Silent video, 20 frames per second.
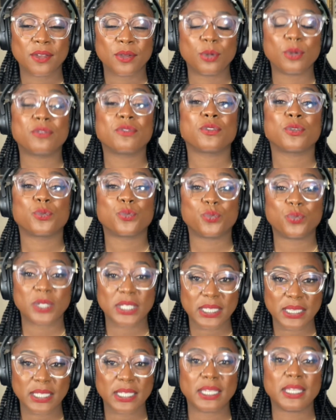who have
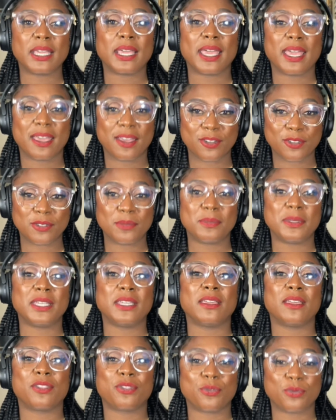really held
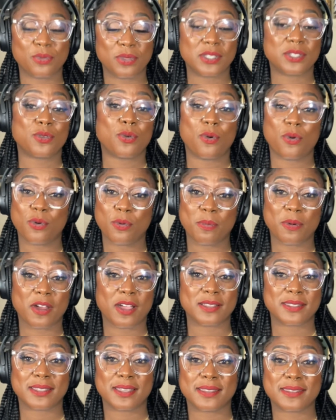me through this whole
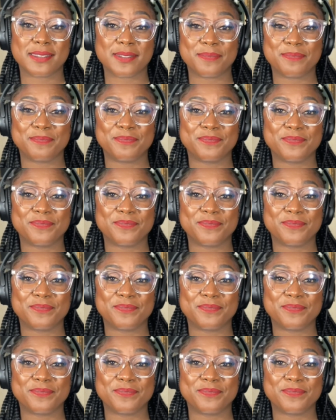process.